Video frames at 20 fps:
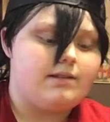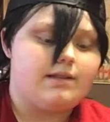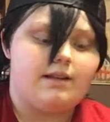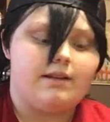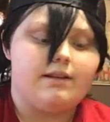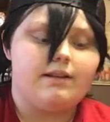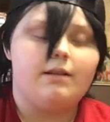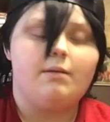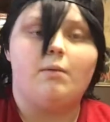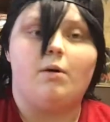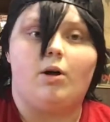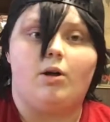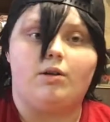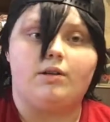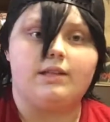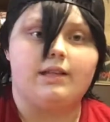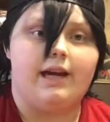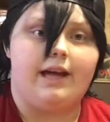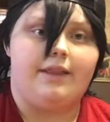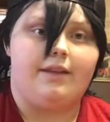were selling them all
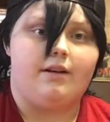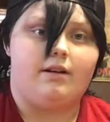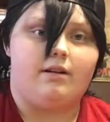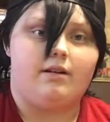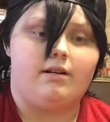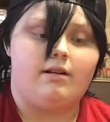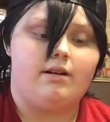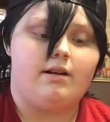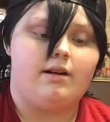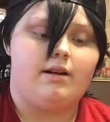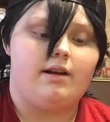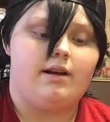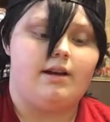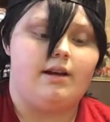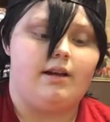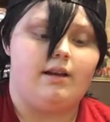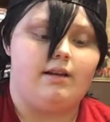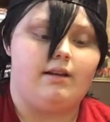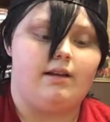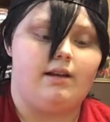together
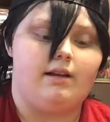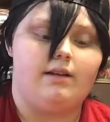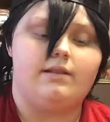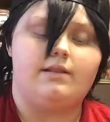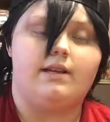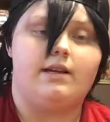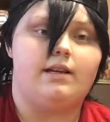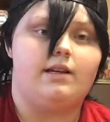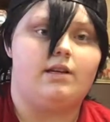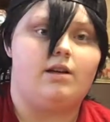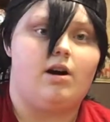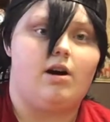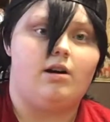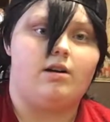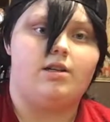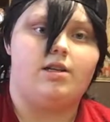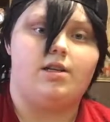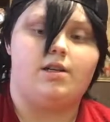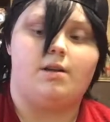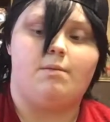and they decided to
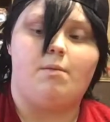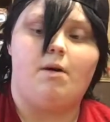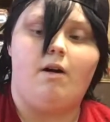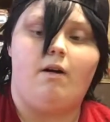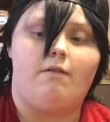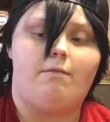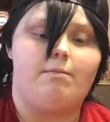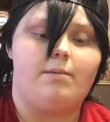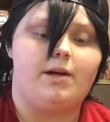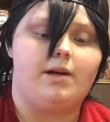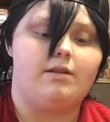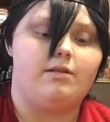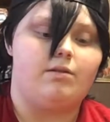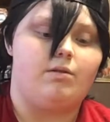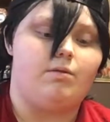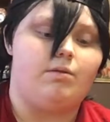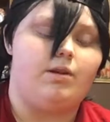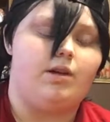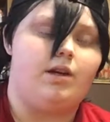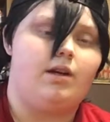auction them off because
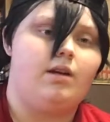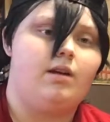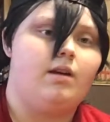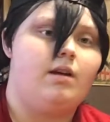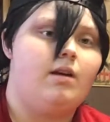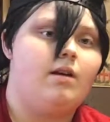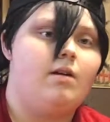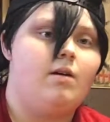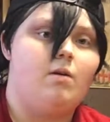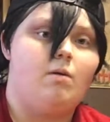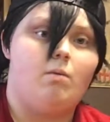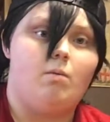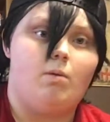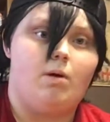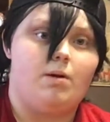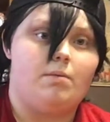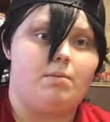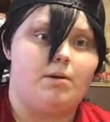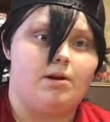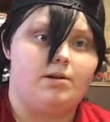only
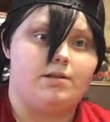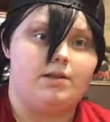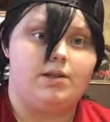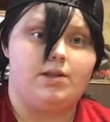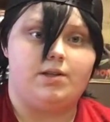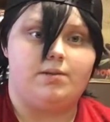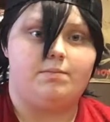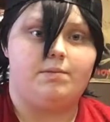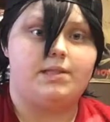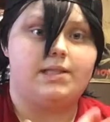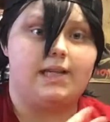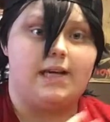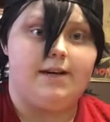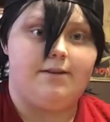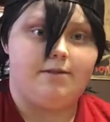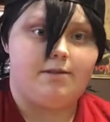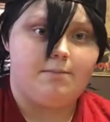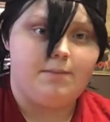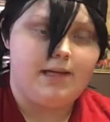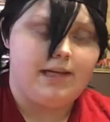one person
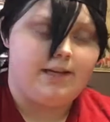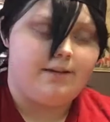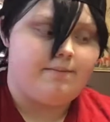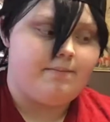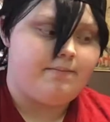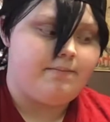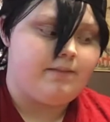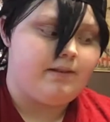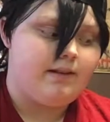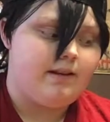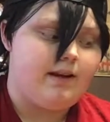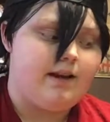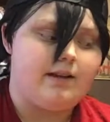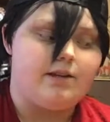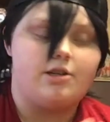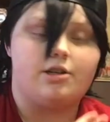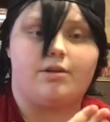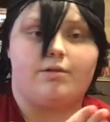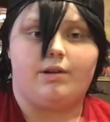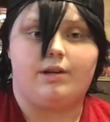besides me
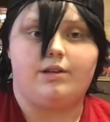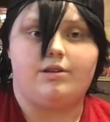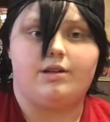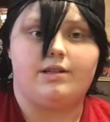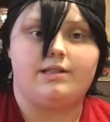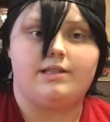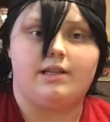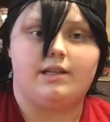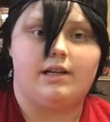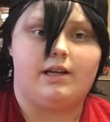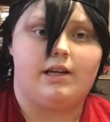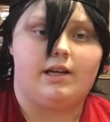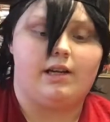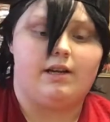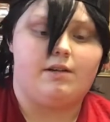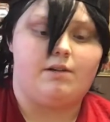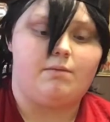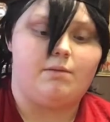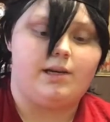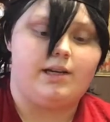had shown interest in
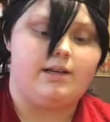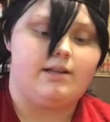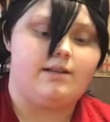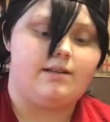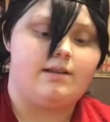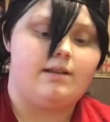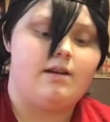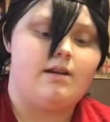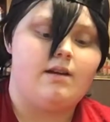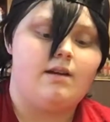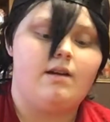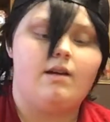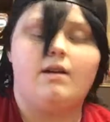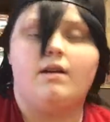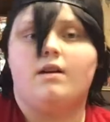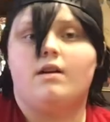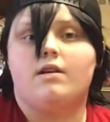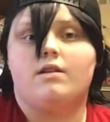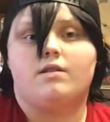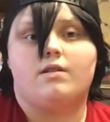any of the wigs.
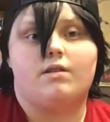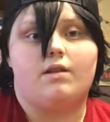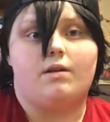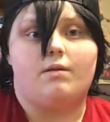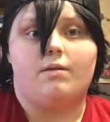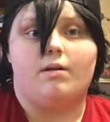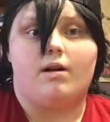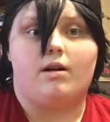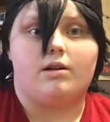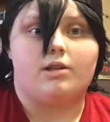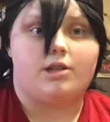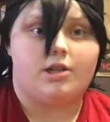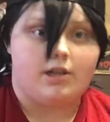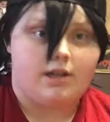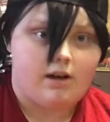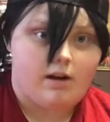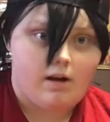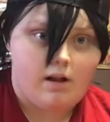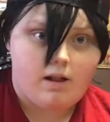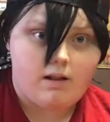So they were
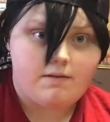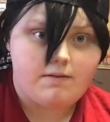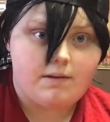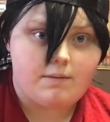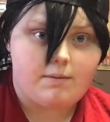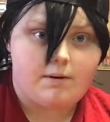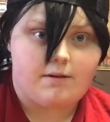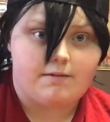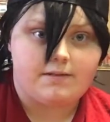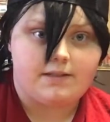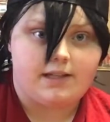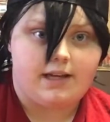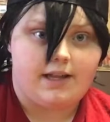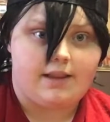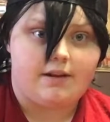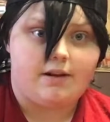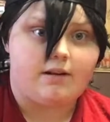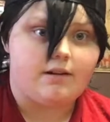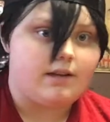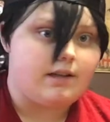auctioning all of them off
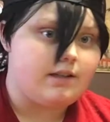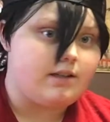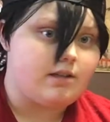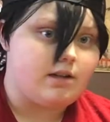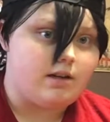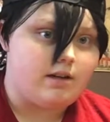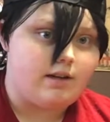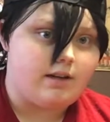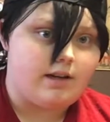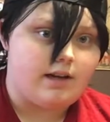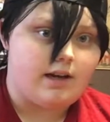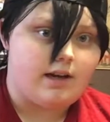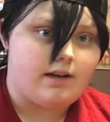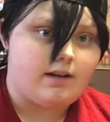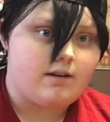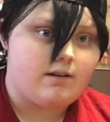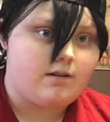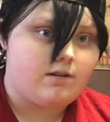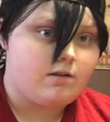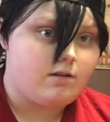together and they started
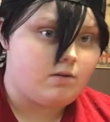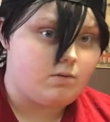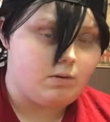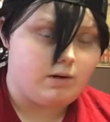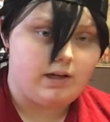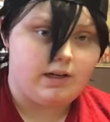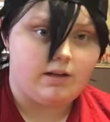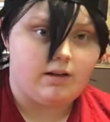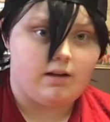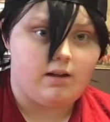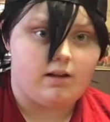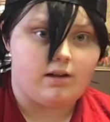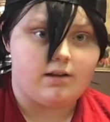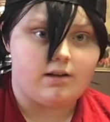at $20